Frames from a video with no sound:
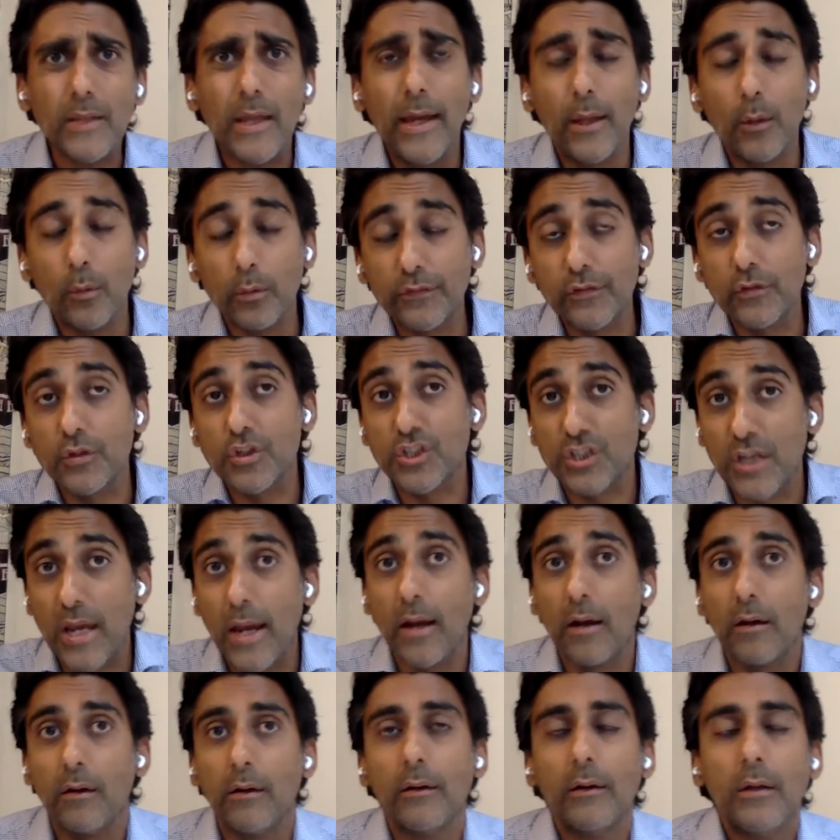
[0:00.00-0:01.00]
also
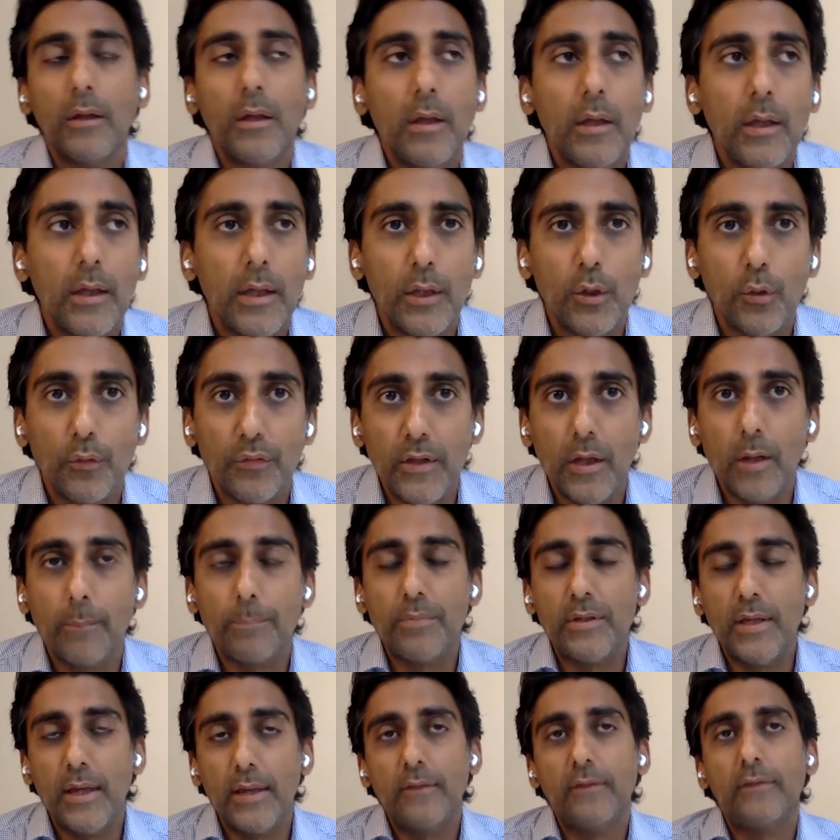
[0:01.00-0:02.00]
share, the
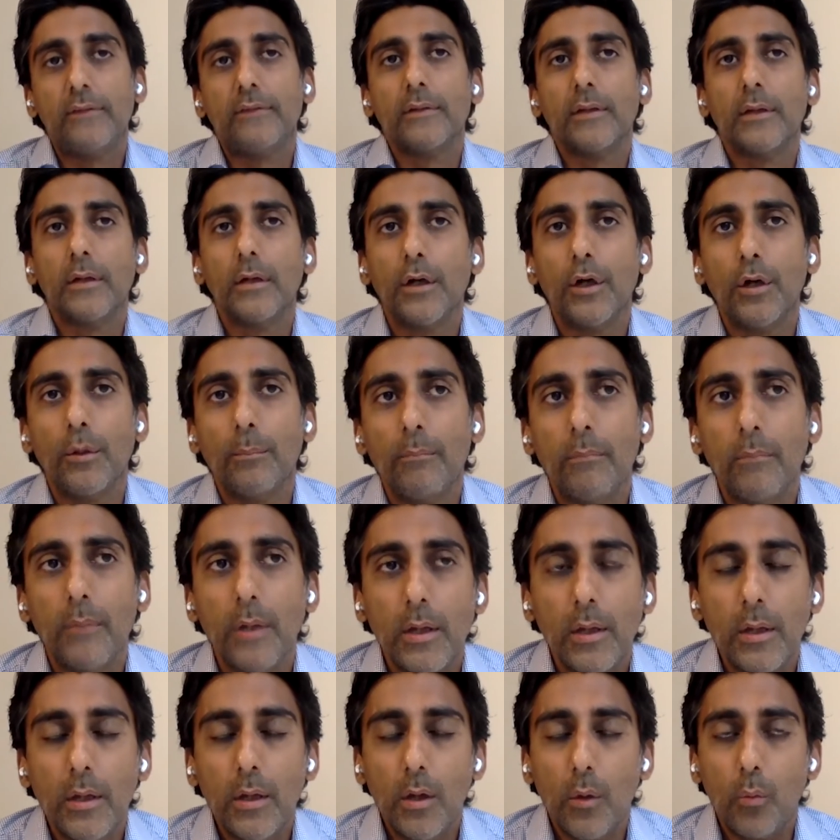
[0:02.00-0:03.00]
updates
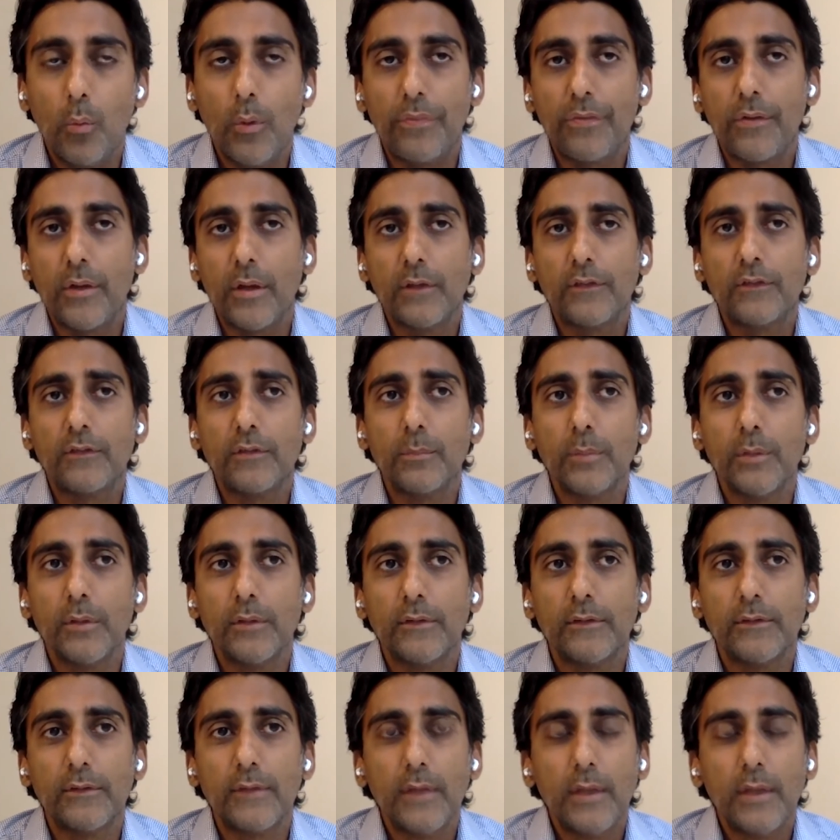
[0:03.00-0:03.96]
with customers.